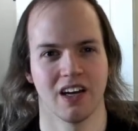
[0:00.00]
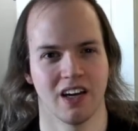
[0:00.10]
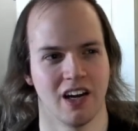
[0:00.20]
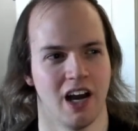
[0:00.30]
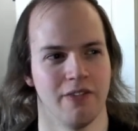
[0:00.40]

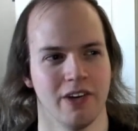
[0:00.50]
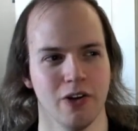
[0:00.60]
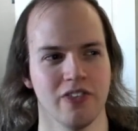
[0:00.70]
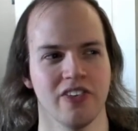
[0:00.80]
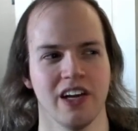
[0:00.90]
Have
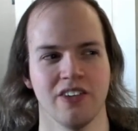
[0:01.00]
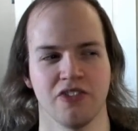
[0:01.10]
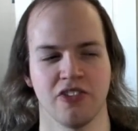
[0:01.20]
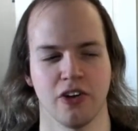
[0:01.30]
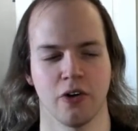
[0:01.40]
you seen
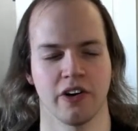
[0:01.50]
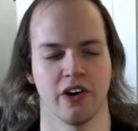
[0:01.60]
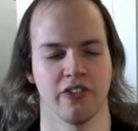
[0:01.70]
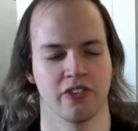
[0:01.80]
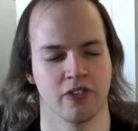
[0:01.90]

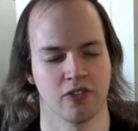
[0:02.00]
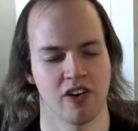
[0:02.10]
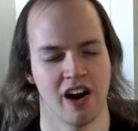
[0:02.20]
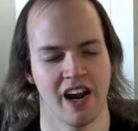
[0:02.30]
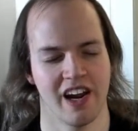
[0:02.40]
Junior's
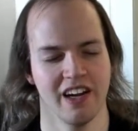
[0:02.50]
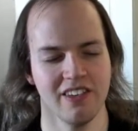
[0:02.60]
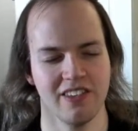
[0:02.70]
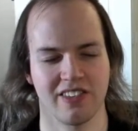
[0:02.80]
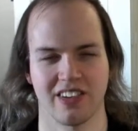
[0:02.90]

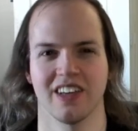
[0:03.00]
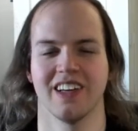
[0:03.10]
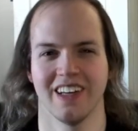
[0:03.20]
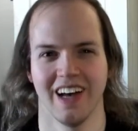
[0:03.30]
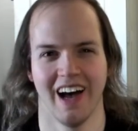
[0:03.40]
Greats?
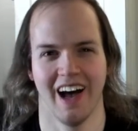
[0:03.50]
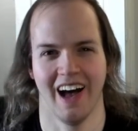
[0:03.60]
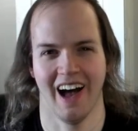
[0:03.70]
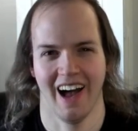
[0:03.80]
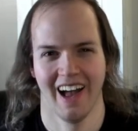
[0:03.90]

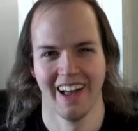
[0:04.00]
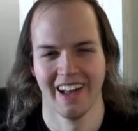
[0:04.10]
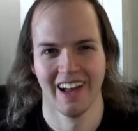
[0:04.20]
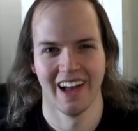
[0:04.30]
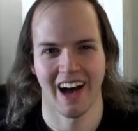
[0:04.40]

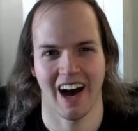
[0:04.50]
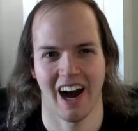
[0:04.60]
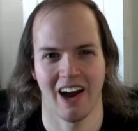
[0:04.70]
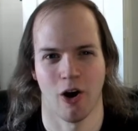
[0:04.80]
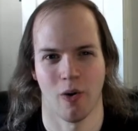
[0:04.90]

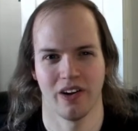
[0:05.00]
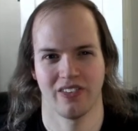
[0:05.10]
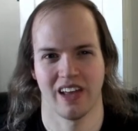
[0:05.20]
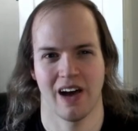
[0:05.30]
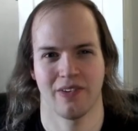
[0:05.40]
I
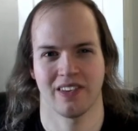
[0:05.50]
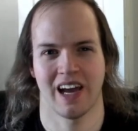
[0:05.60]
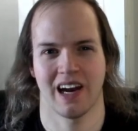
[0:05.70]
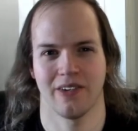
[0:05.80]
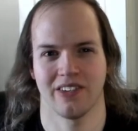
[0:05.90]
always laugh at
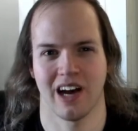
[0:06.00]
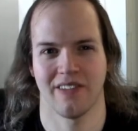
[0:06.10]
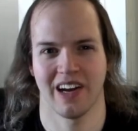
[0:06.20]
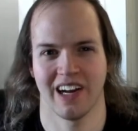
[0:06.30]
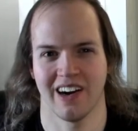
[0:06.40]
that every
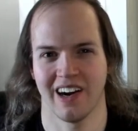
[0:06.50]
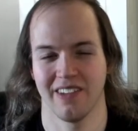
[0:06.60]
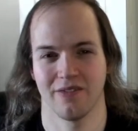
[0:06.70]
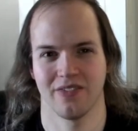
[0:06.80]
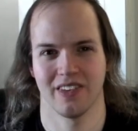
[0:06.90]
time I hear
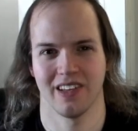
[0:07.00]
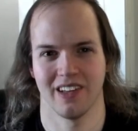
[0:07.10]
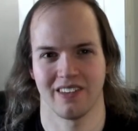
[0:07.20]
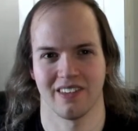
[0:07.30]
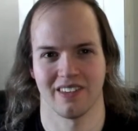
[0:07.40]
it.
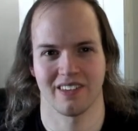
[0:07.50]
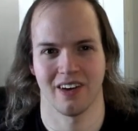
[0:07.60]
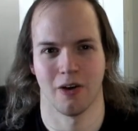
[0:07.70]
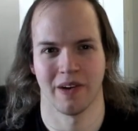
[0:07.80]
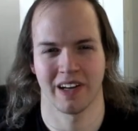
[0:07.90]
It's just,
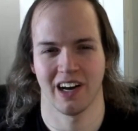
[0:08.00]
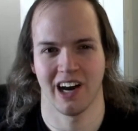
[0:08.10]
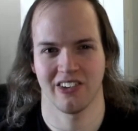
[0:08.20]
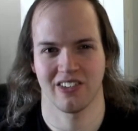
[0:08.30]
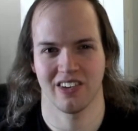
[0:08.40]
oh my
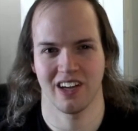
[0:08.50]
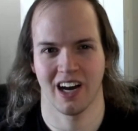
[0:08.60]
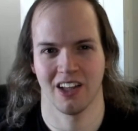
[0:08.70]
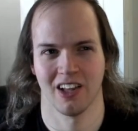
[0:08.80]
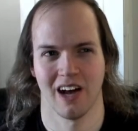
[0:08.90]
gosh.
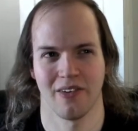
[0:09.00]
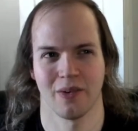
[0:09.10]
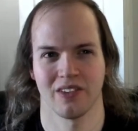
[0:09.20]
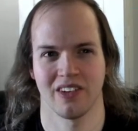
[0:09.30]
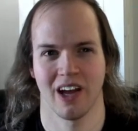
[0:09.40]
I love it
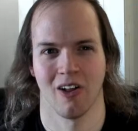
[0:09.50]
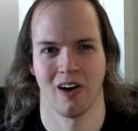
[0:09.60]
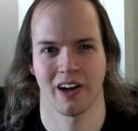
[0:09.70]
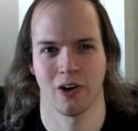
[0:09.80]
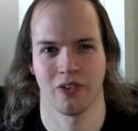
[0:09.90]
when
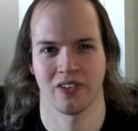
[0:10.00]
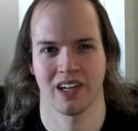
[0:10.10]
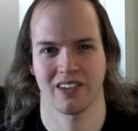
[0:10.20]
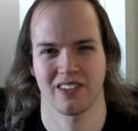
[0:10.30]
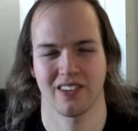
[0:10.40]
DLR goes in
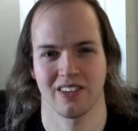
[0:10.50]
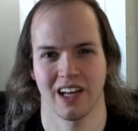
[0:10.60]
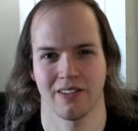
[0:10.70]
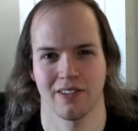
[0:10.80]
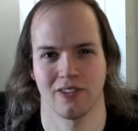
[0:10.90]

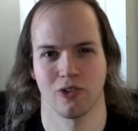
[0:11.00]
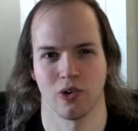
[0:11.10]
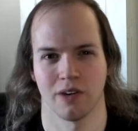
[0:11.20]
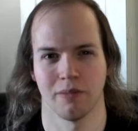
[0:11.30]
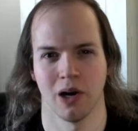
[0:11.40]
that
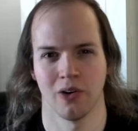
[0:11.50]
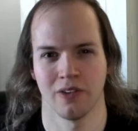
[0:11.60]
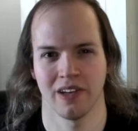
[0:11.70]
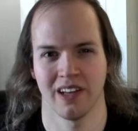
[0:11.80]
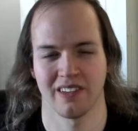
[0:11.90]
sort of mode
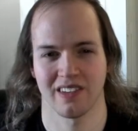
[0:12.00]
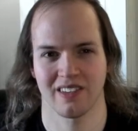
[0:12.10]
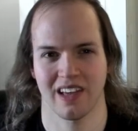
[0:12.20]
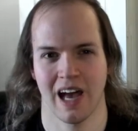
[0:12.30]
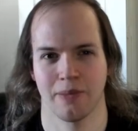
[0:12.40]
of his.
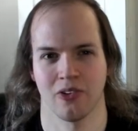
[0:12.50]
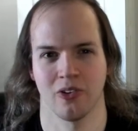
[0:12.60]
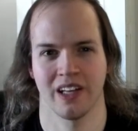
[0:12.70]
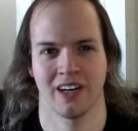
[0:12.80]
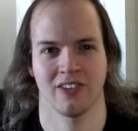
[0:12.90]
It's
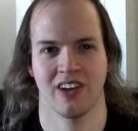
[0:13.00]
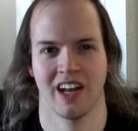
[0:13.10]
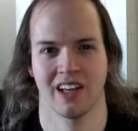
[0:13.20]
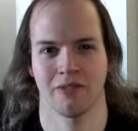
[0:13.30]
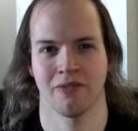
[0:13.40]
absolutely
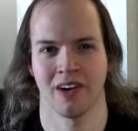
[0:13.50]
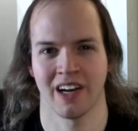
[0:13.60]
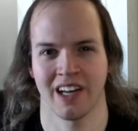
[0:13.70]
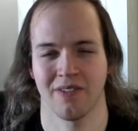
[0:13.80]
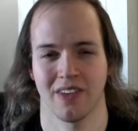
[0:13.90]
entertaining and
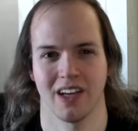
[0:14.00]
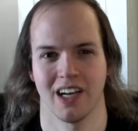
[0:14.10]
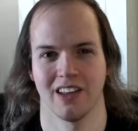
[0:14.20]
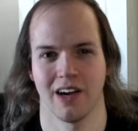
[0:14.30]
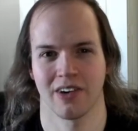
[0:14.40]
funny.
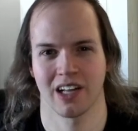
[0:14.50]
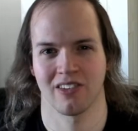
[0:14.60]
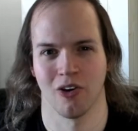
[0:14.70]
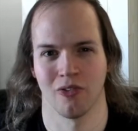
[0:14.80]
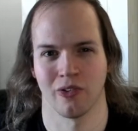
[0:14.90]
It never
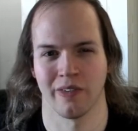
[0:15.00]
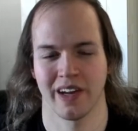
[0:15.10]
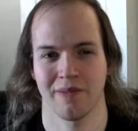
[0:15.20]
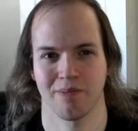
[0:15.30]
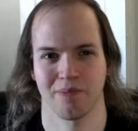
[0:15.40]
gets old for me.